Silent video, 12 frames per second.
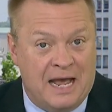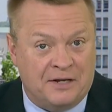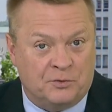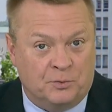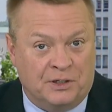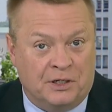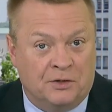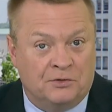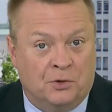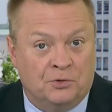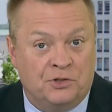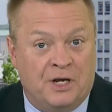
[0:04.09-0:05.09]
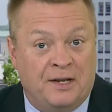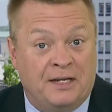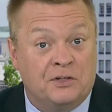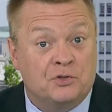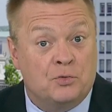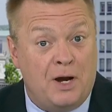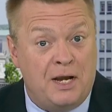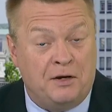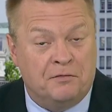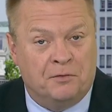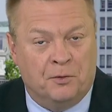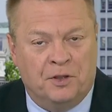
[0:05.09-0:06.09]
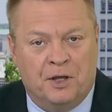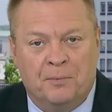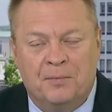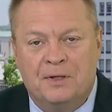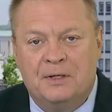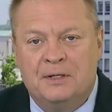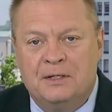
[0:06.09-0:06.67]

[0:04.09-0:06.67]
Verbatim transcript: Last week, I told you how to get training for them.